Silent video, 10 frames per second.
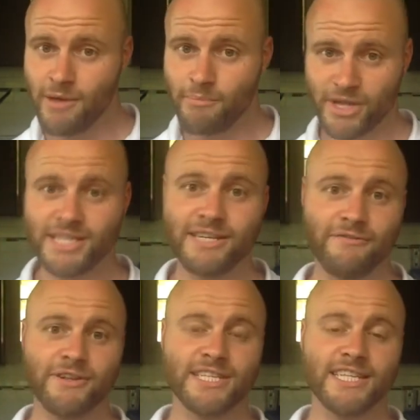But the
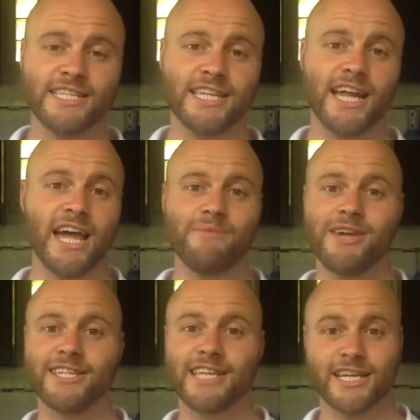difference is that
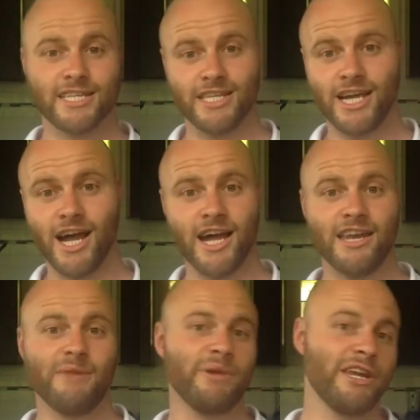amines actually aren't
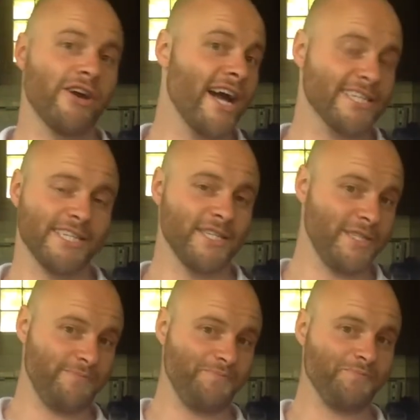amino acids.